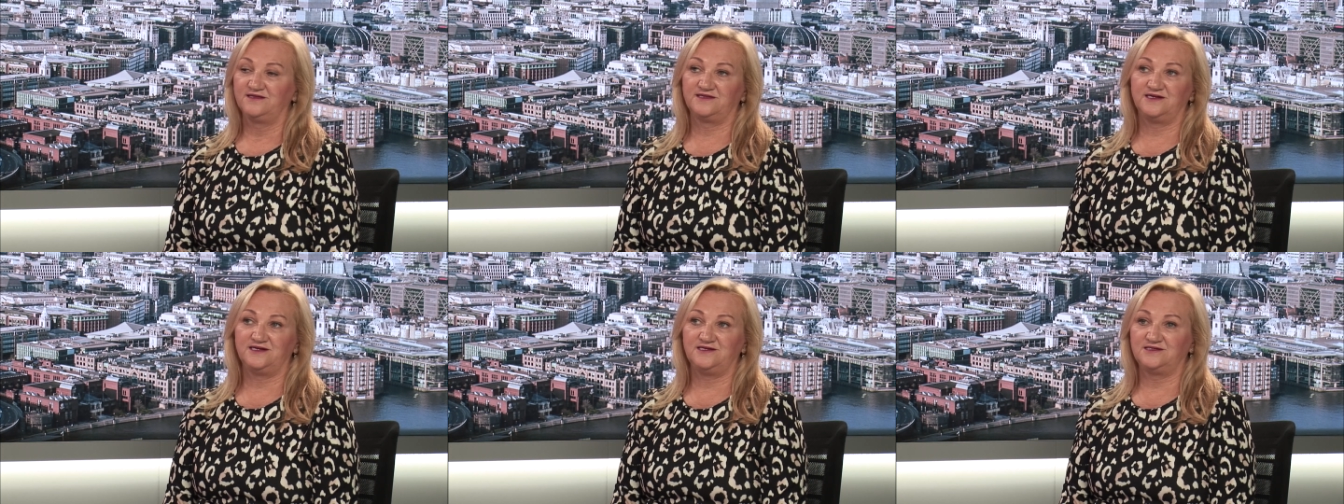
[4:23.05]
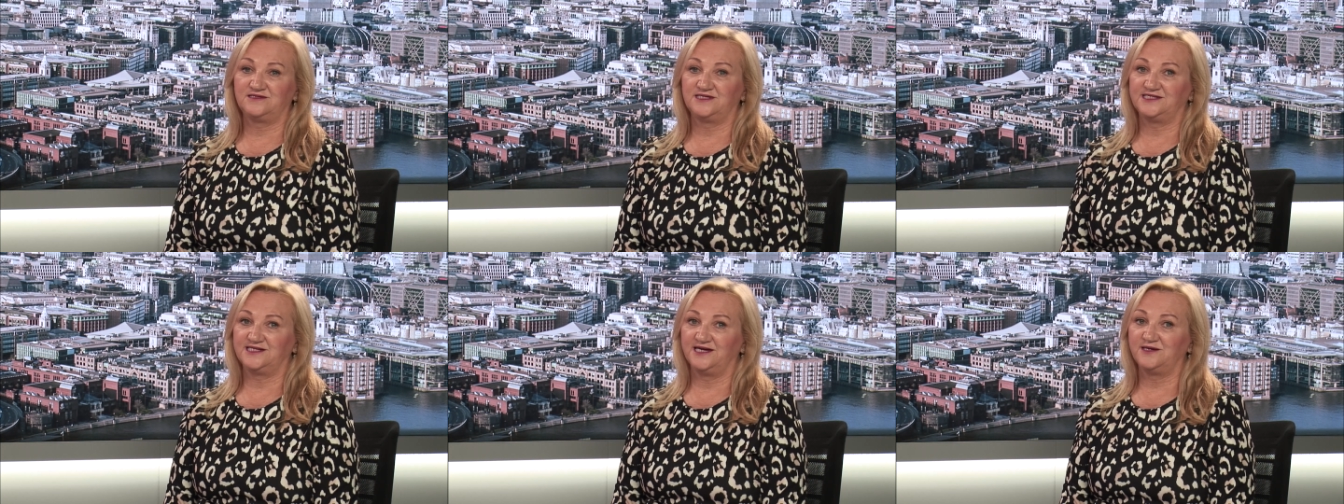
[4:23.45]
The
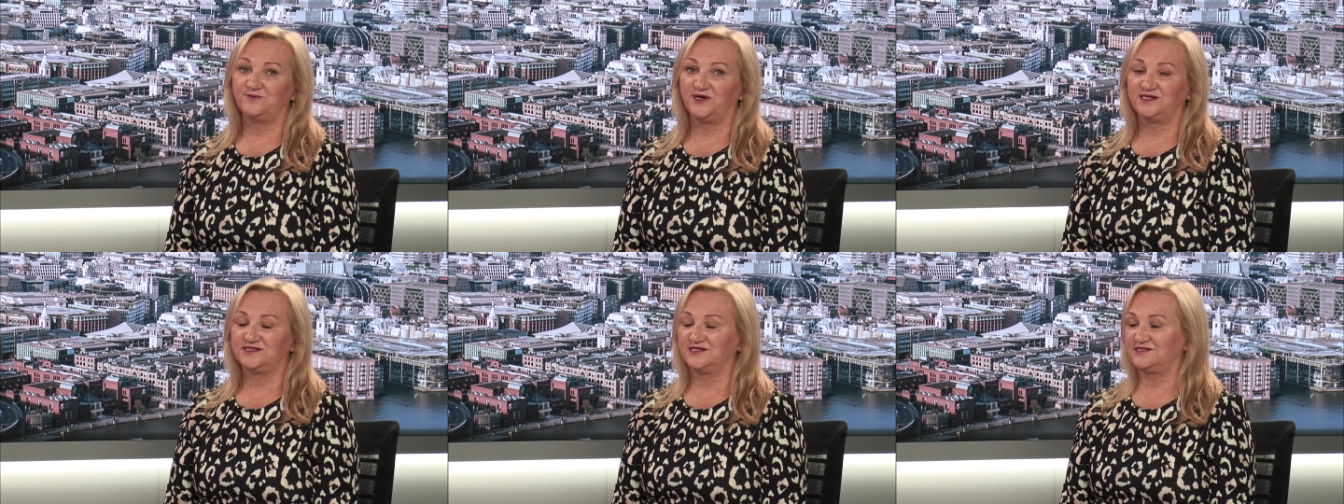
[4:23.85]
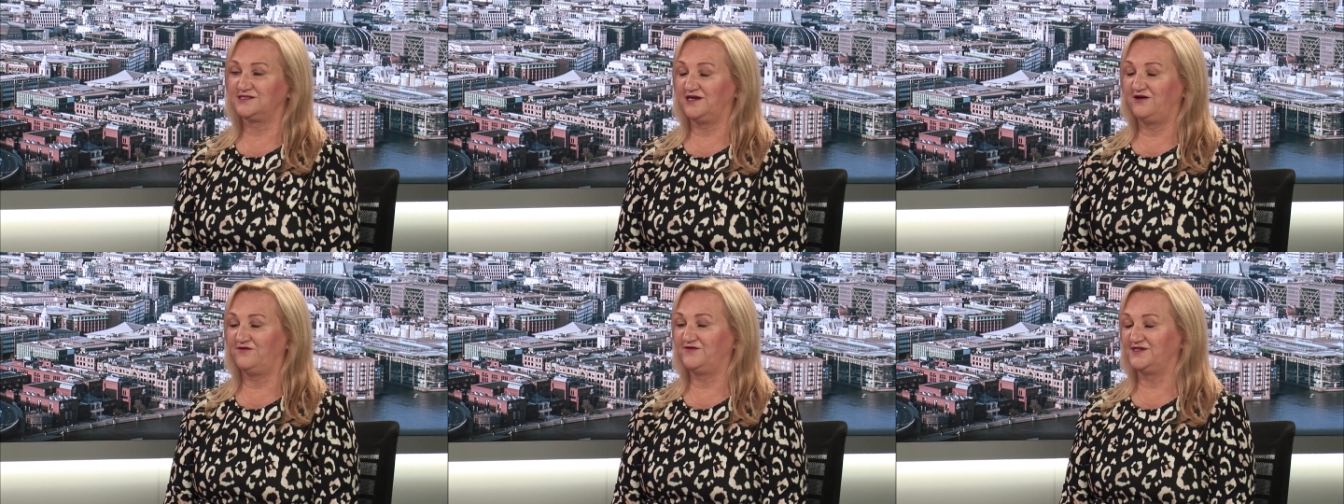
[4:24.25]
database
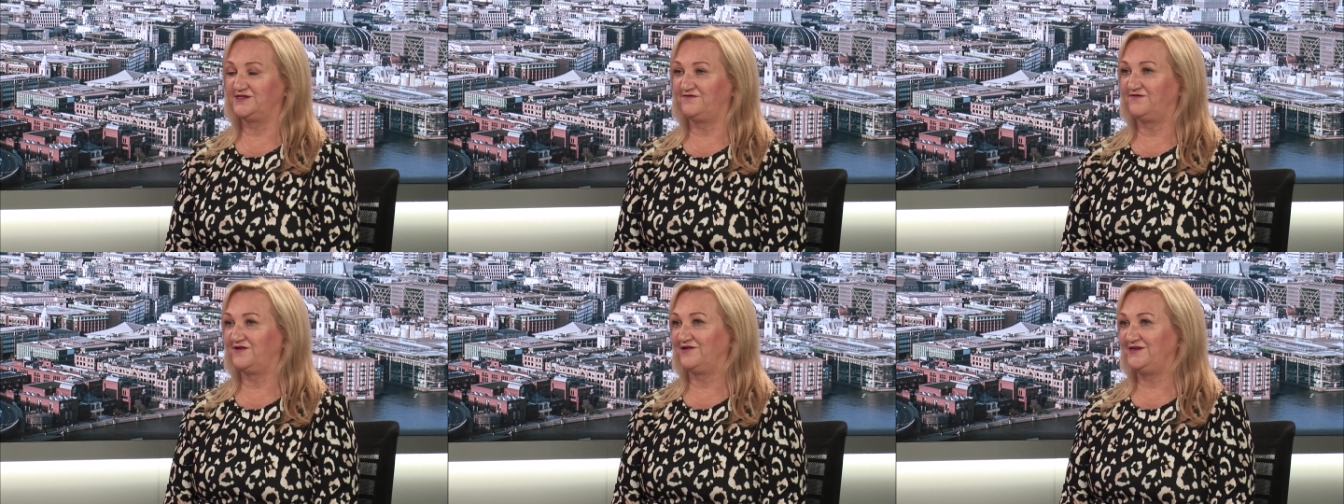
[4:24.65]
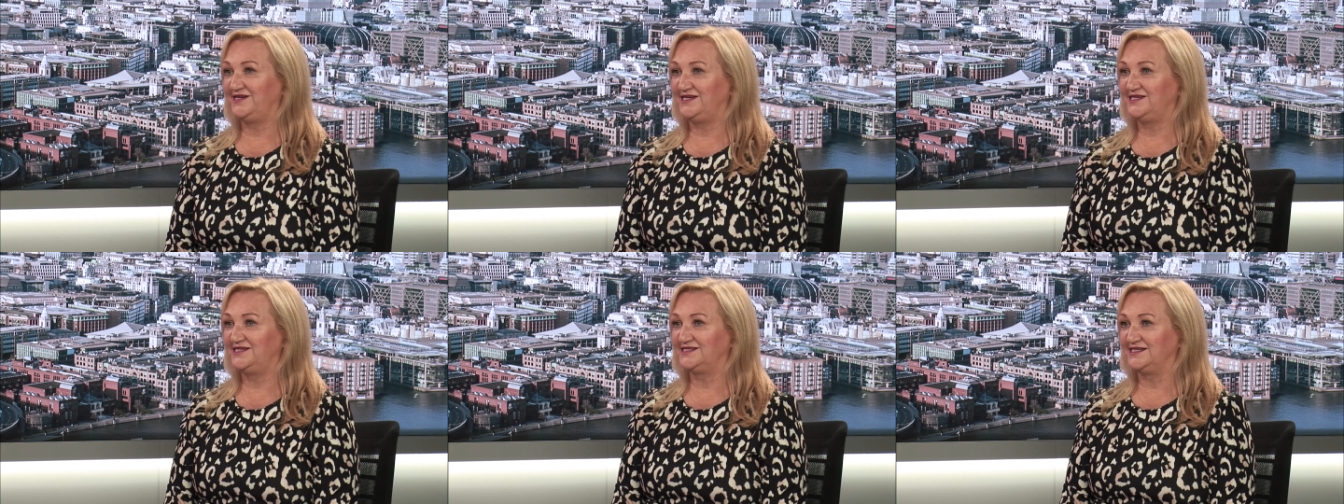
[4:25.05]
itself is very
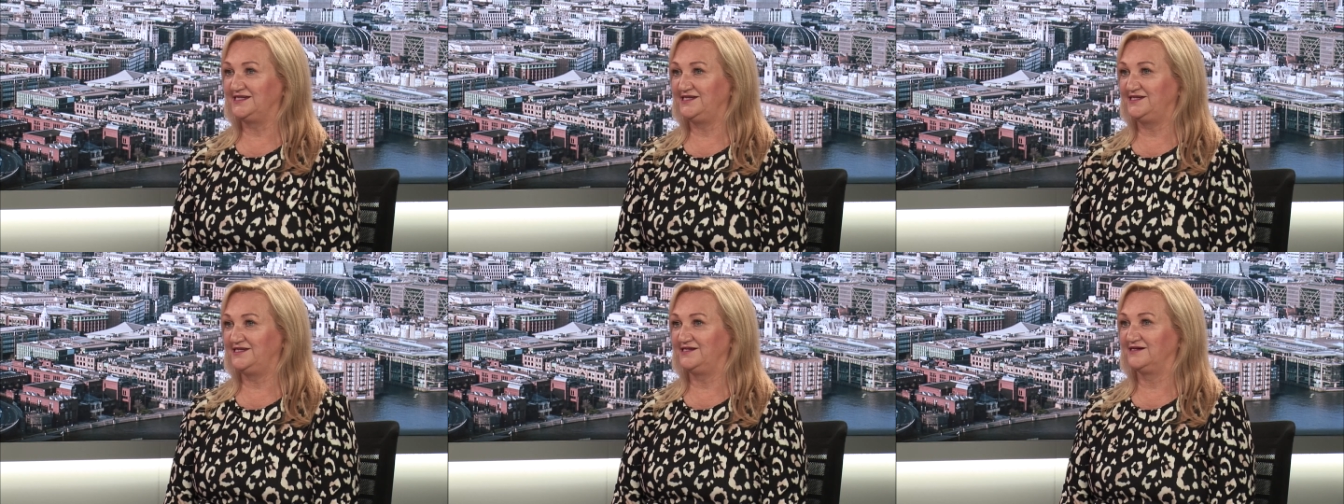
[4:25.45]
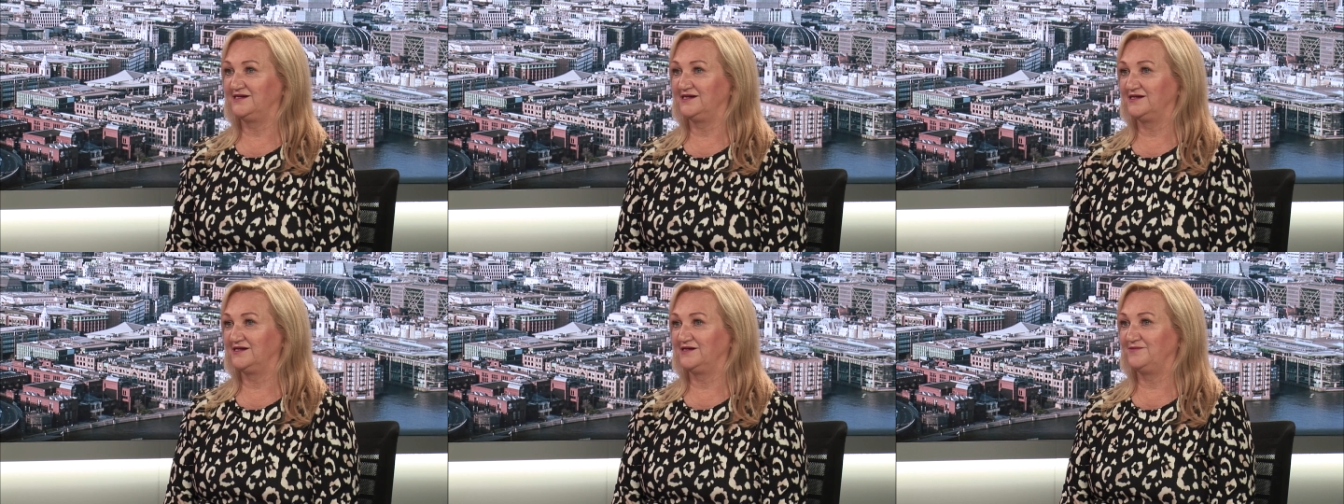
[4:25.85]
easily
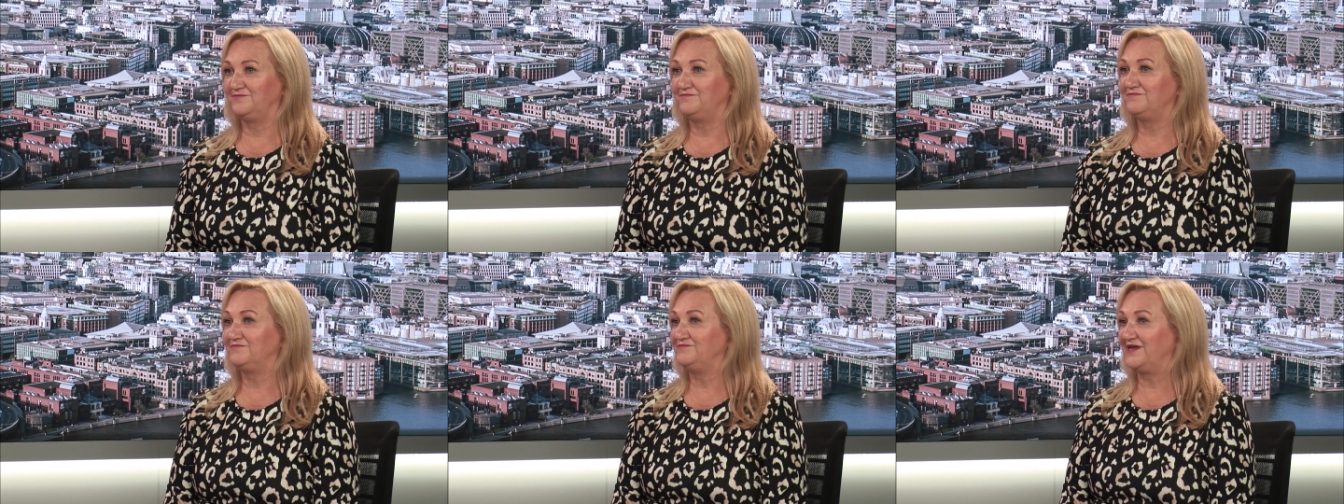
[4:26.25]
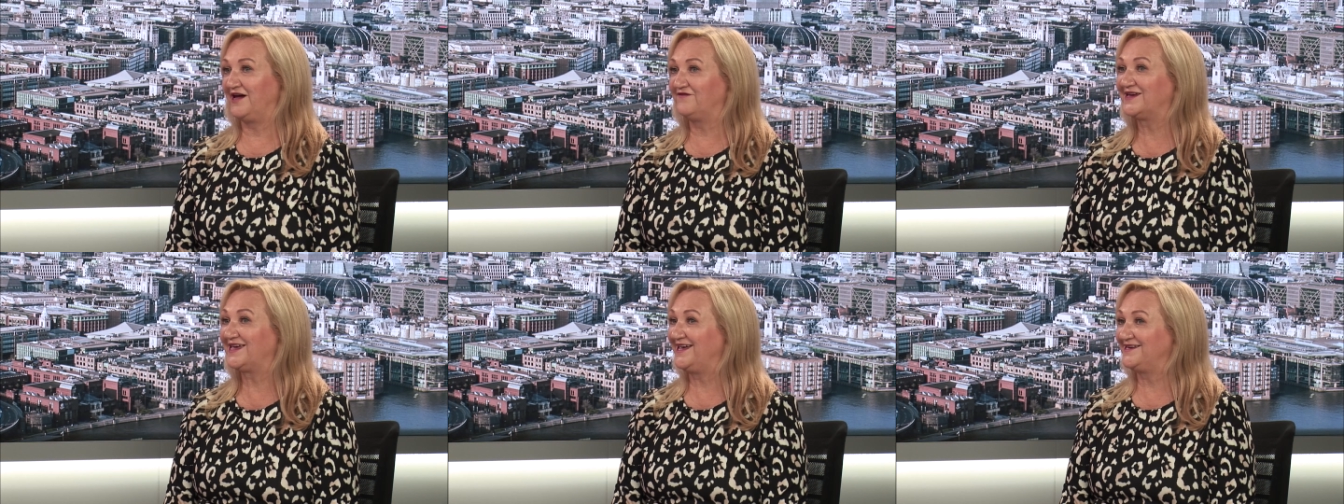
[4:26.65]

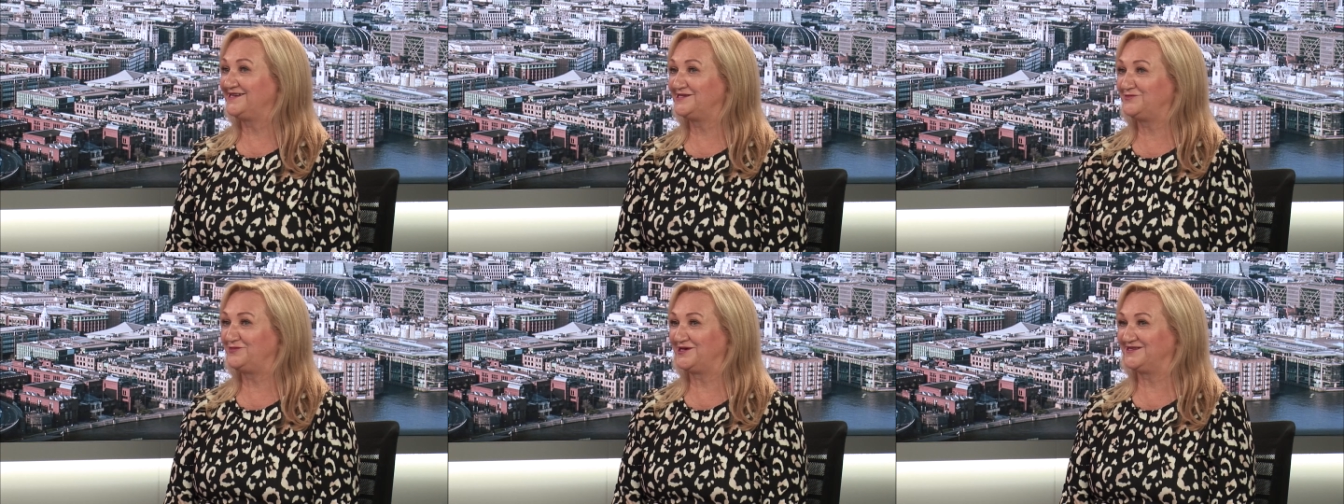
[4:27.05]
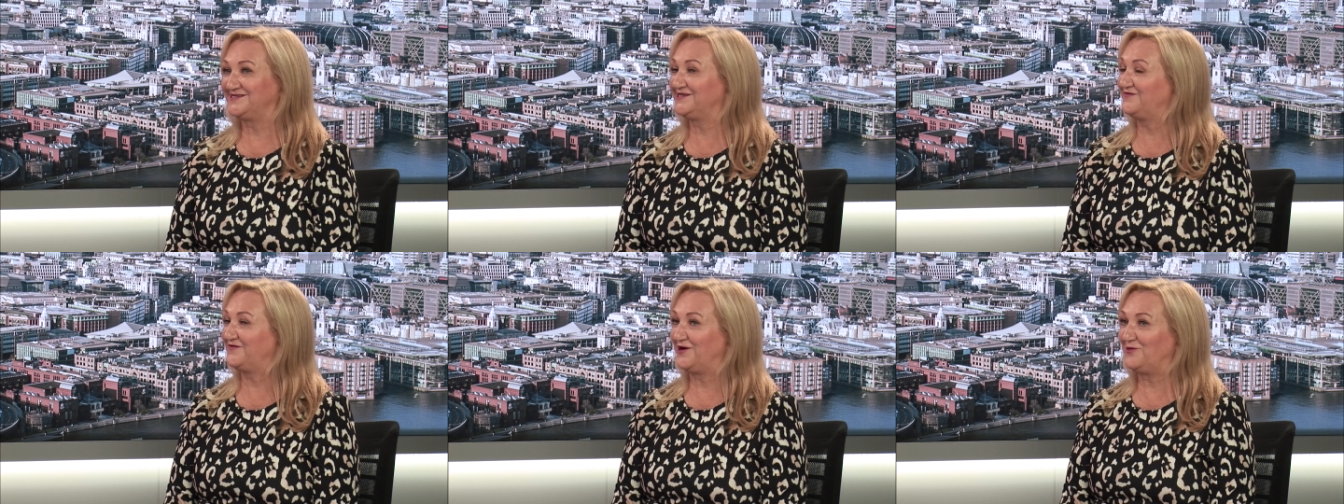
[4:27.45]
navigated because
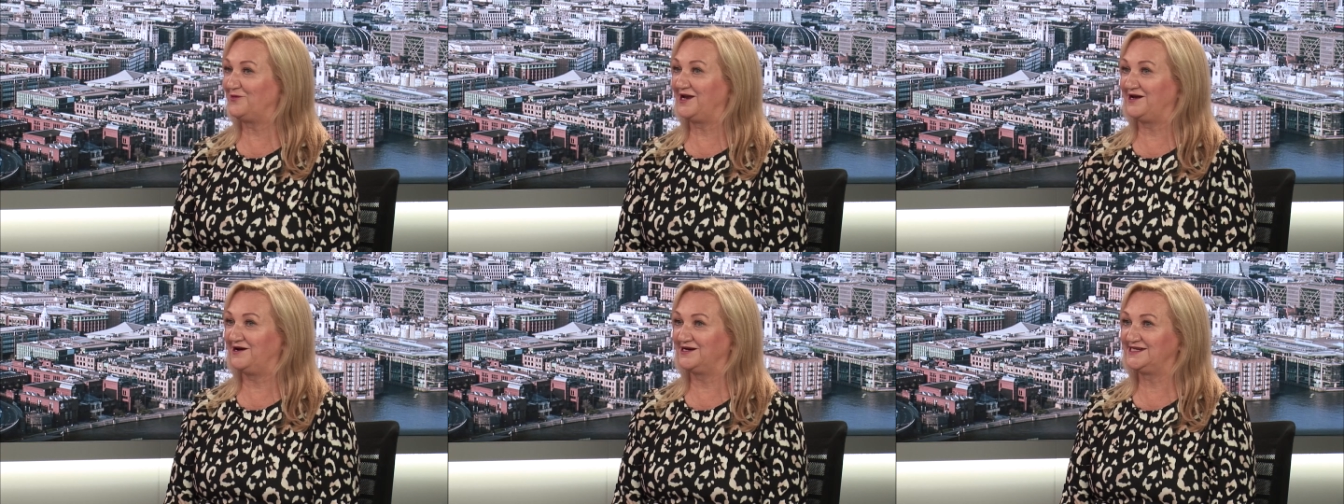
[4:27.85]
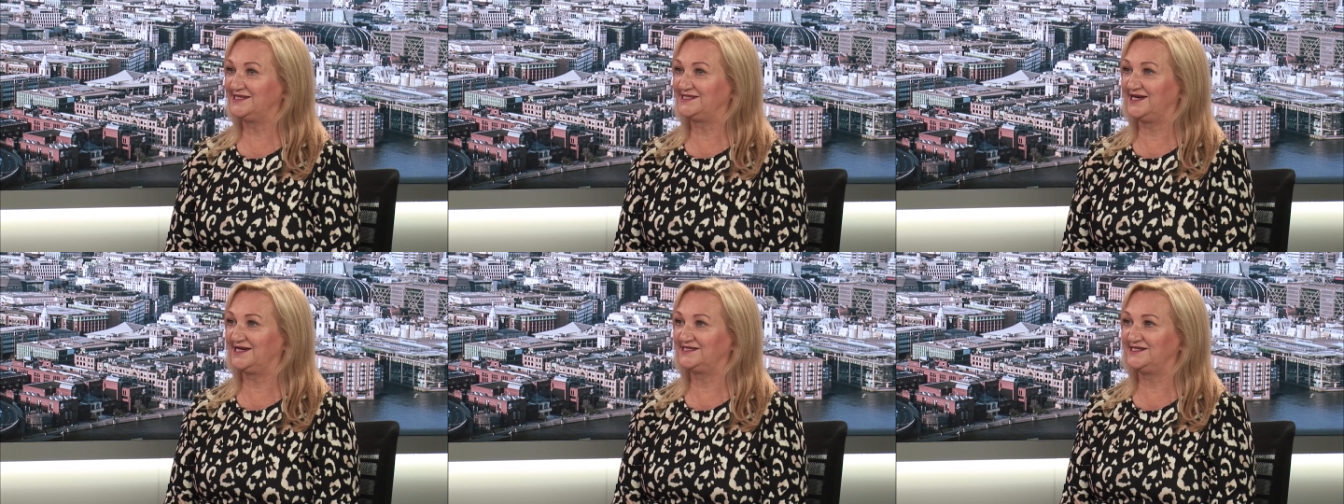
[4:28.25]
it's very well
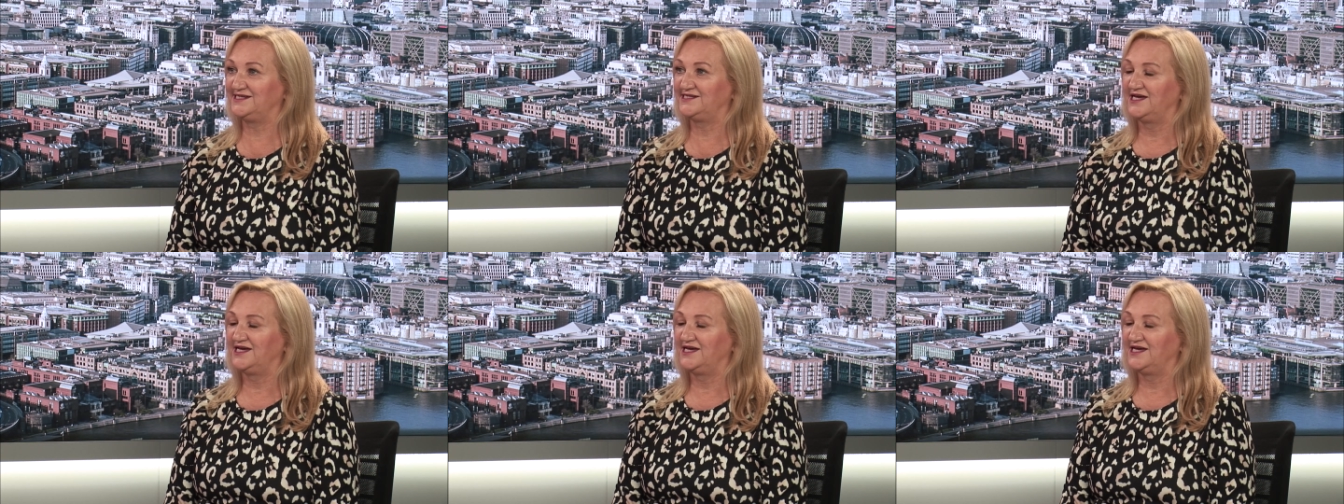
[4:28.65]
architected.